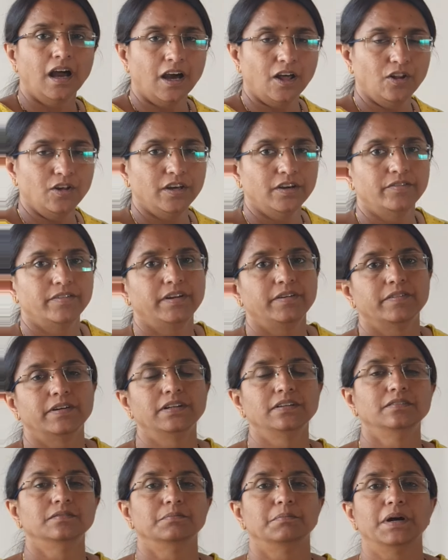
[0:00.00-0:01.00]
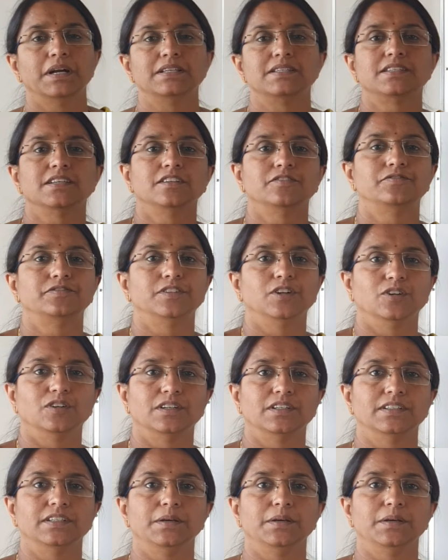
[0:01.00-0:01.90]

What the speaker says: Hello everyone, myself Dr.